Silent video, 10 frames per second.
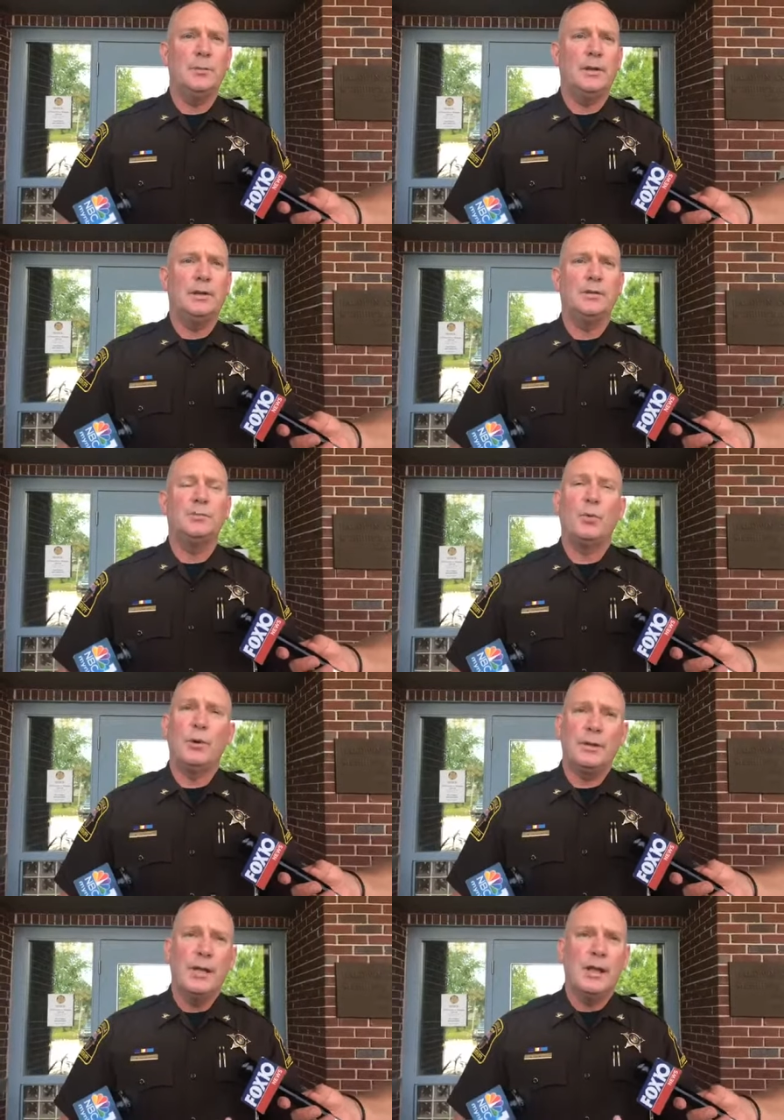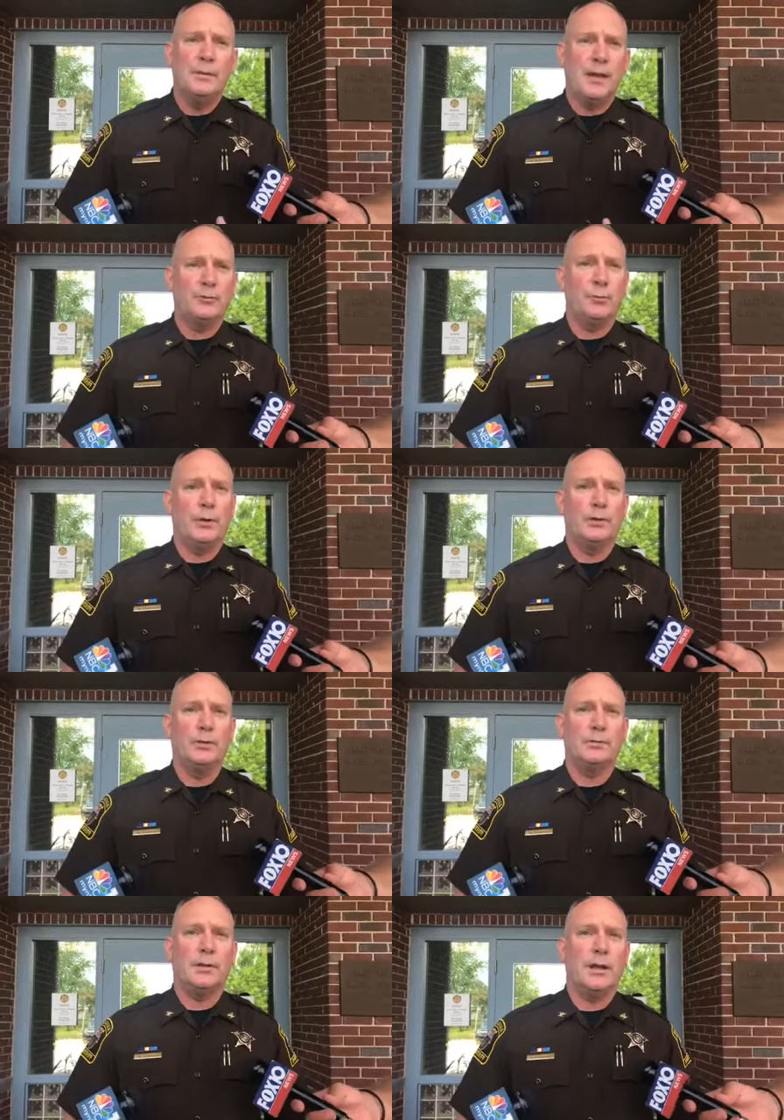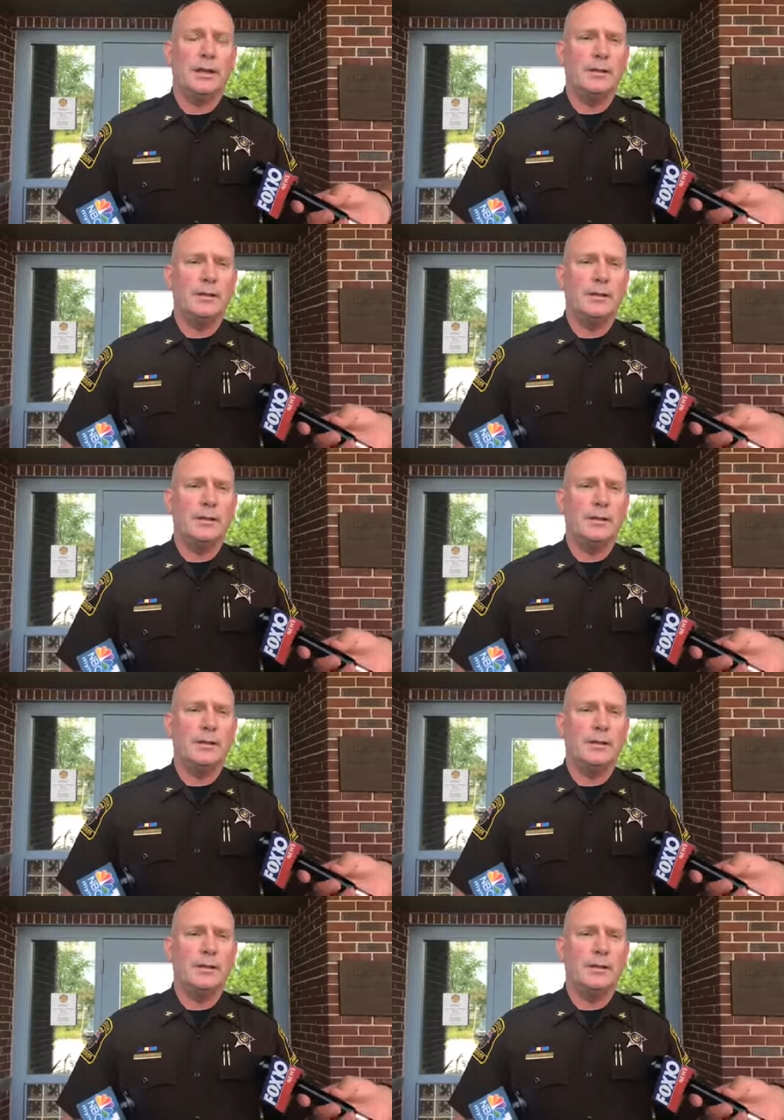But at this point, that's what it looks like.